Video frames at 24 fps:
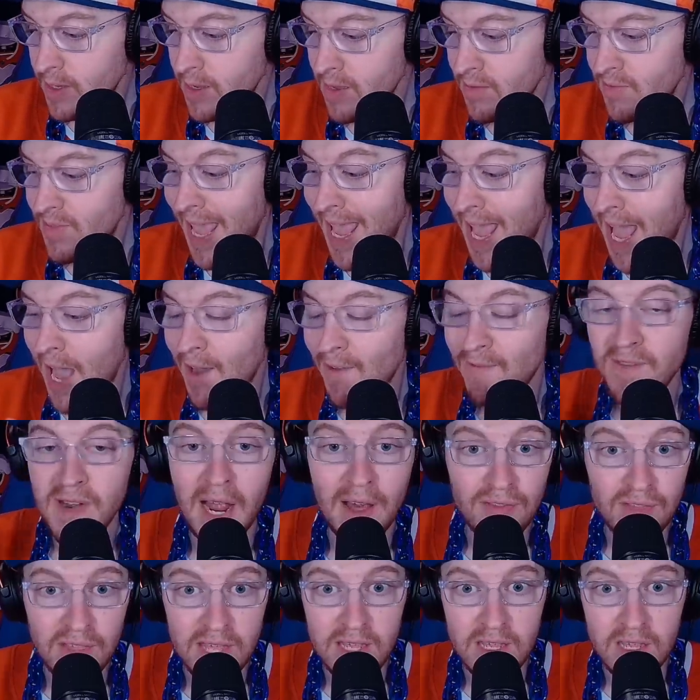They have
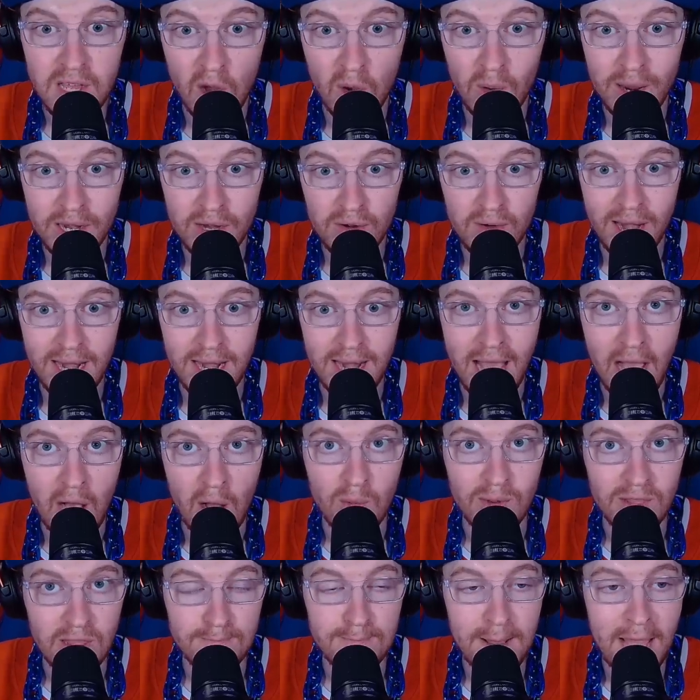nothing going right now
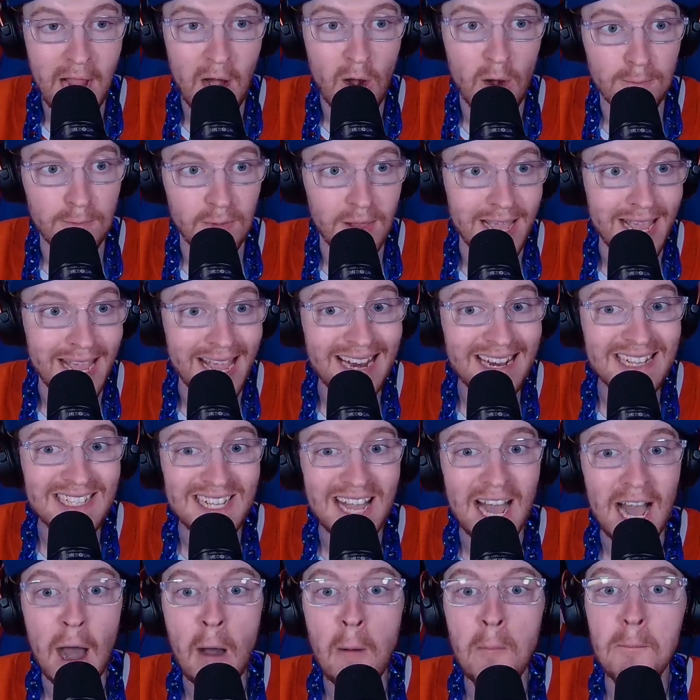with the power play. It is
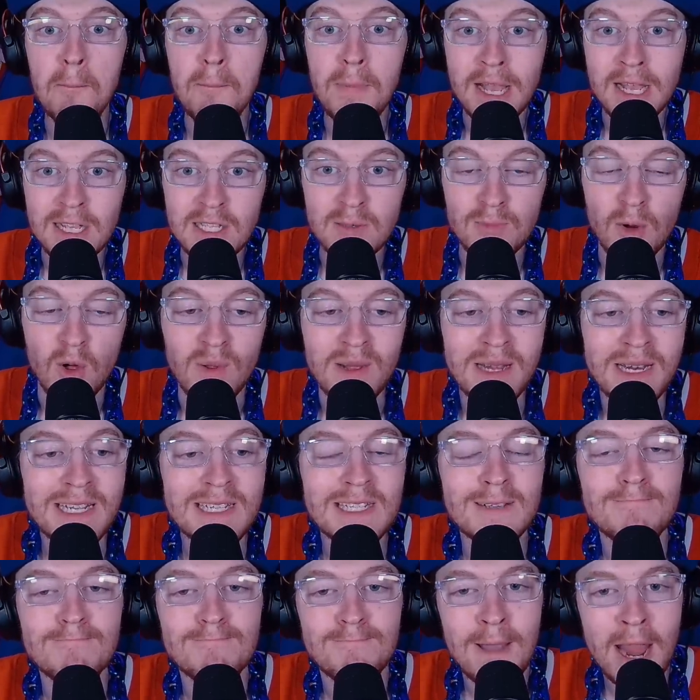abysmal. It is
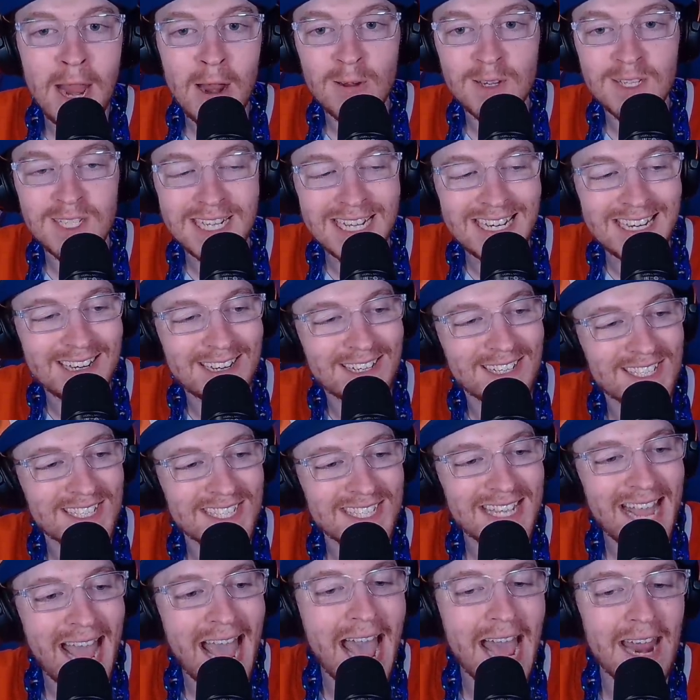embarrassing. It is
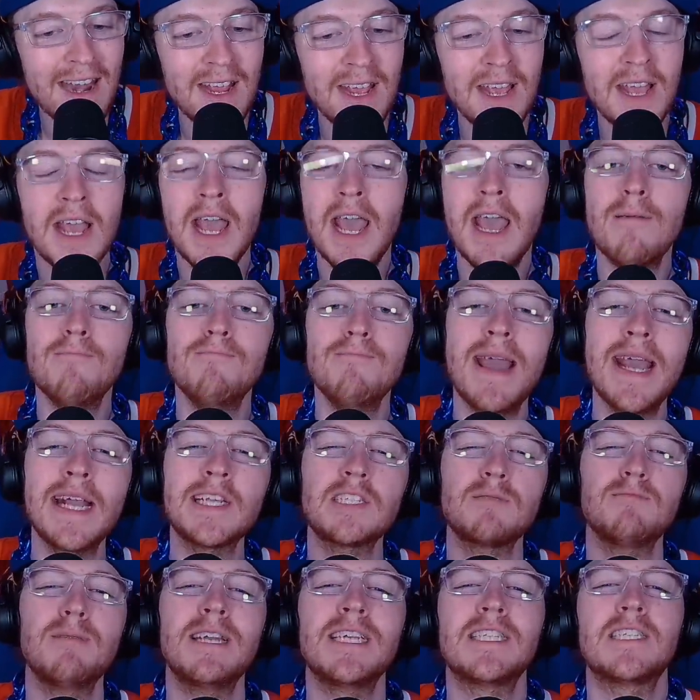sad. It makes
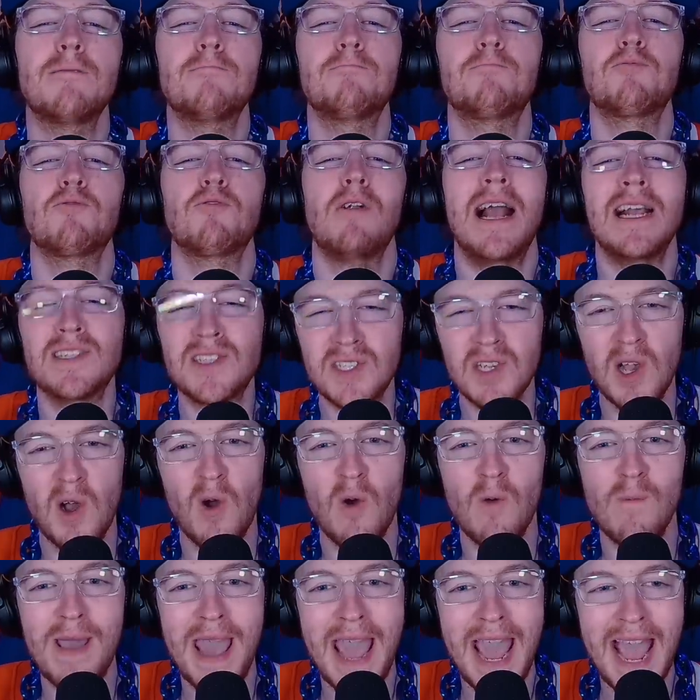me depresso,
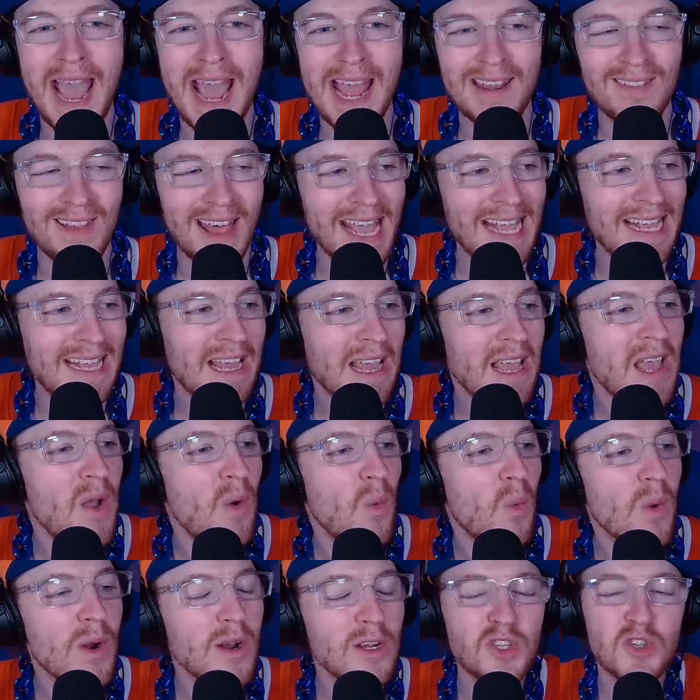man. Like,
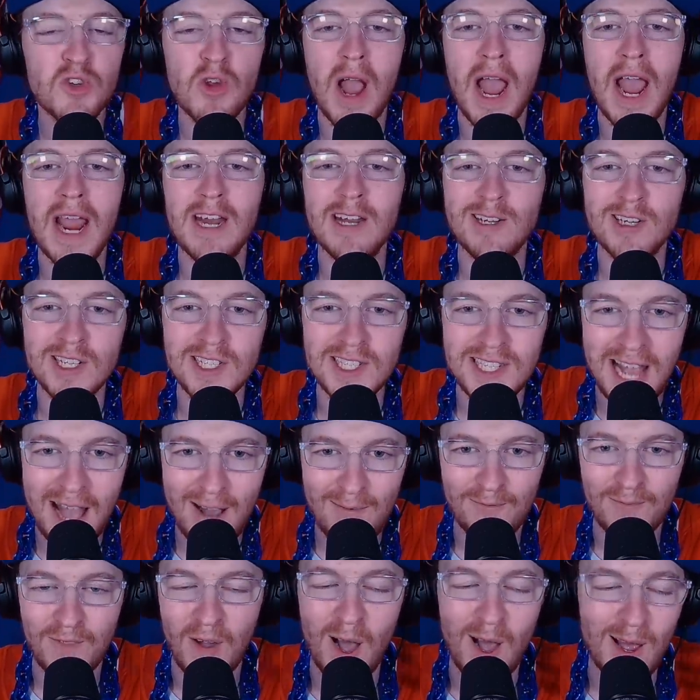we're trying to just have
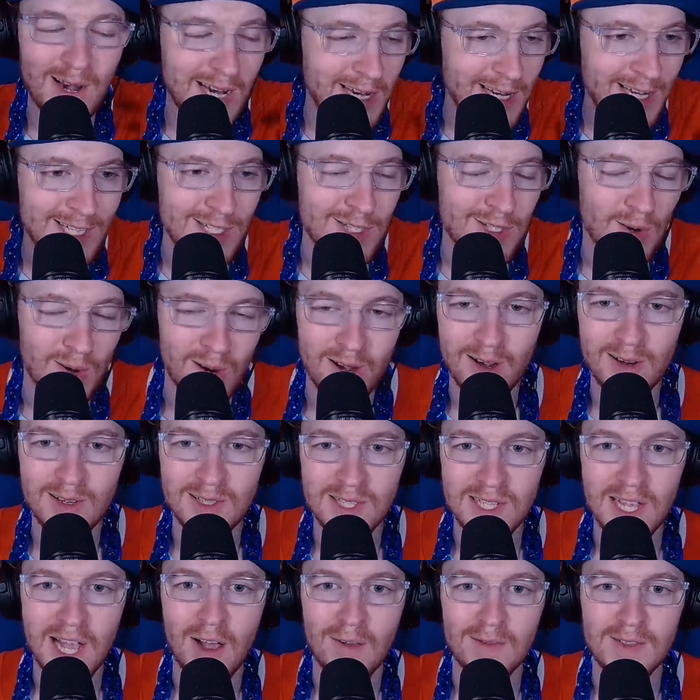fun and enjoy
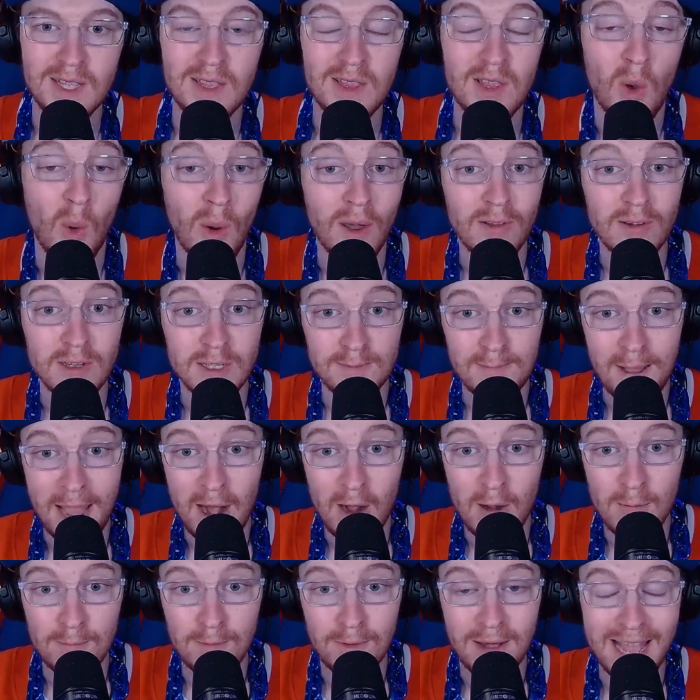ourselves, and the Oilers' power
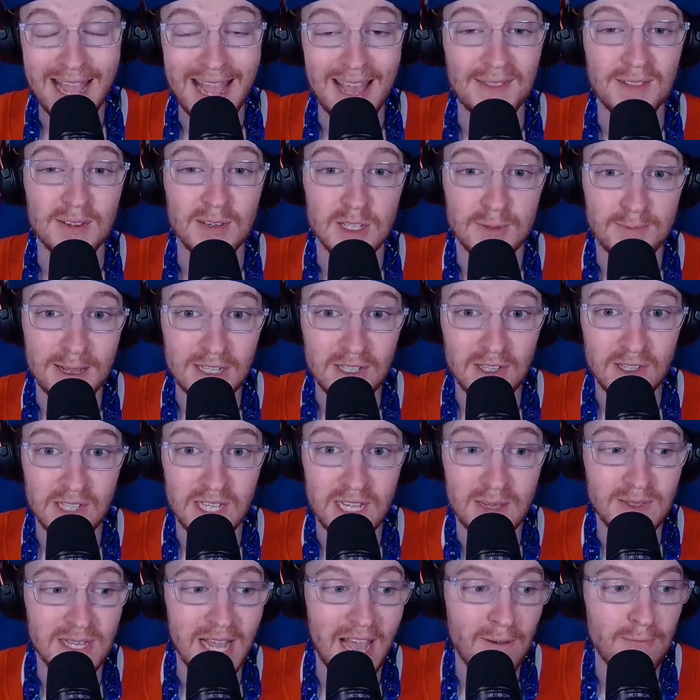play and their special
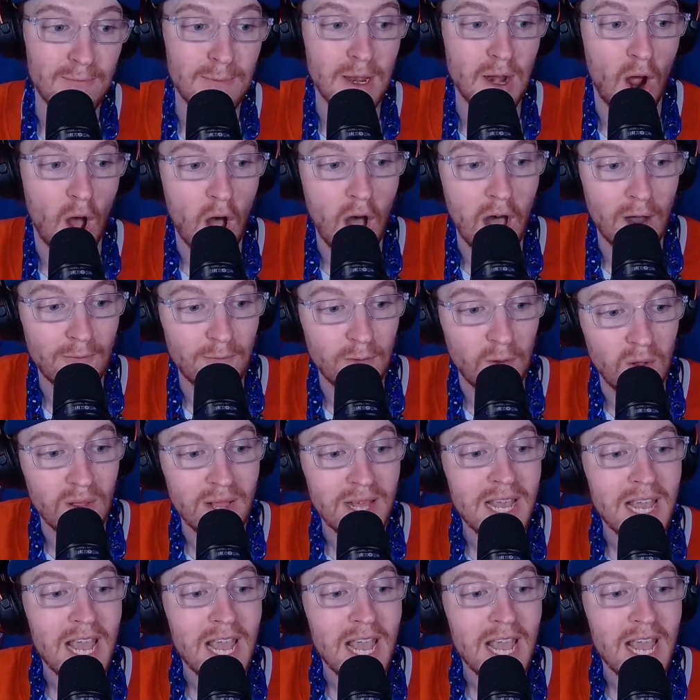teams have been awful.